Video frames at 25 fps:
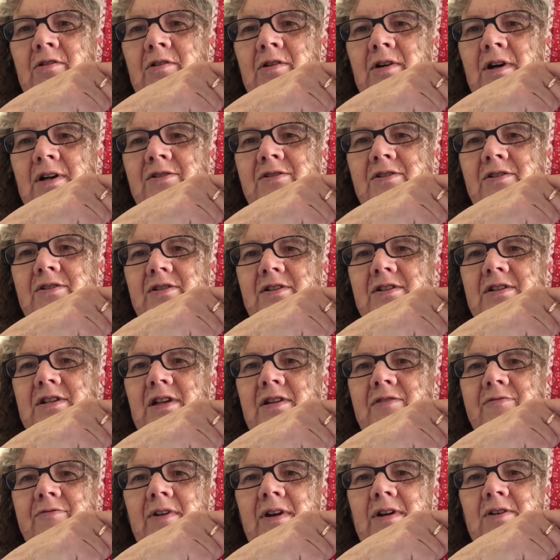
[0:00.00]
under the
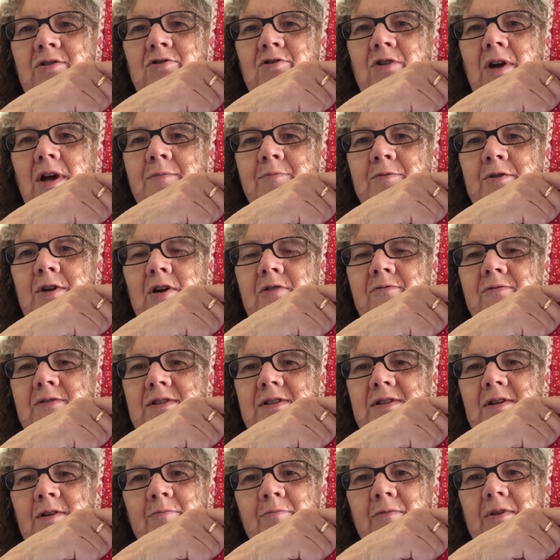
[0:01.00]
TV, draped over
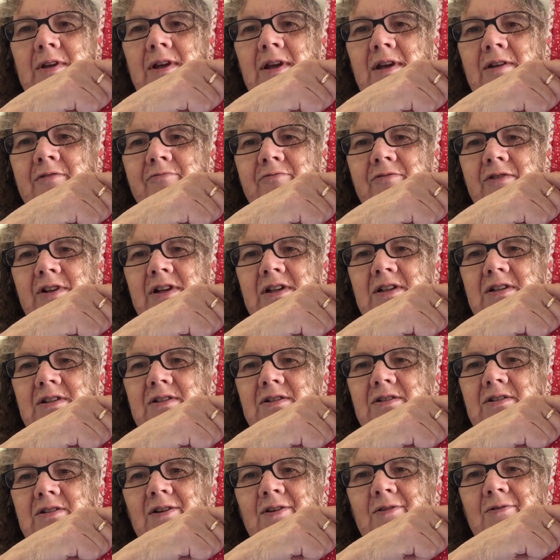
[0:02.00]
something
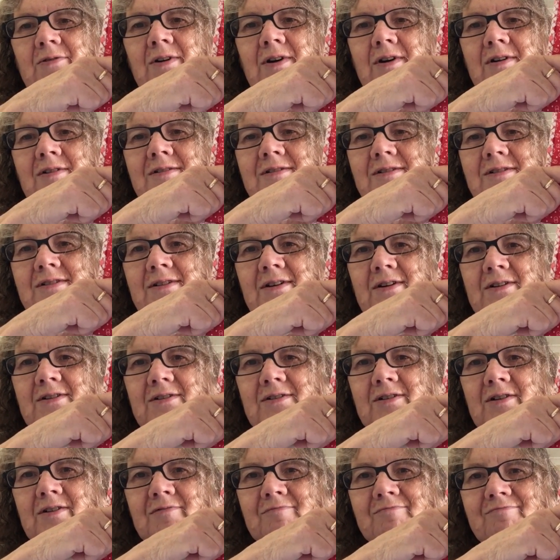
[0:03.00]
unfinished, so I
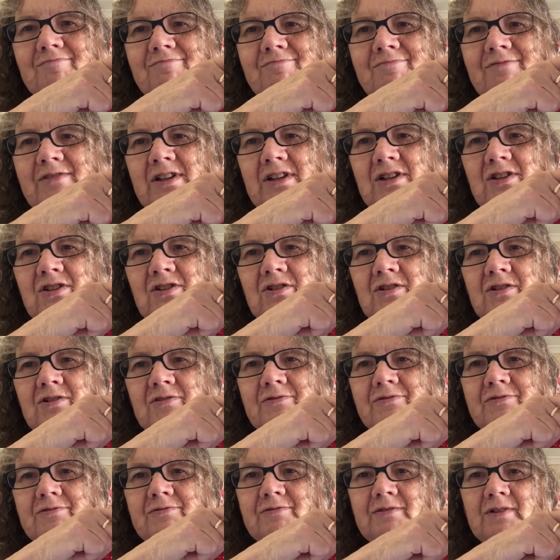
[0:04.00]
decided I'd finish it
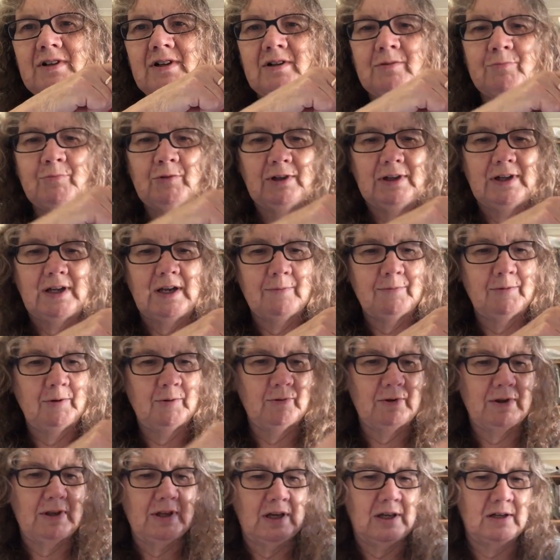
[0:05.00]
off, and I'm really happy
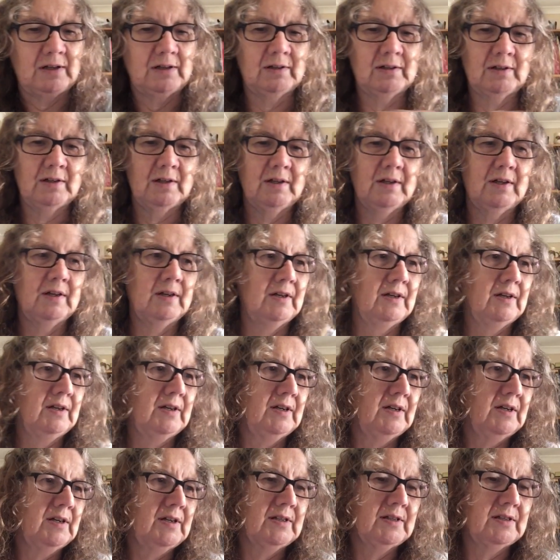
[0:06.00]
with that.
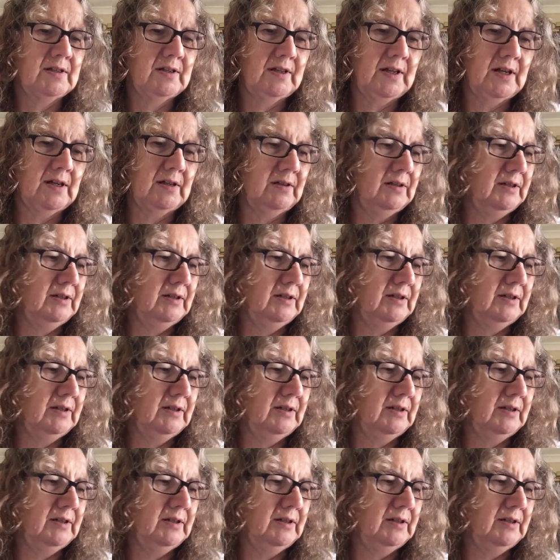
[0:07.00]
So that will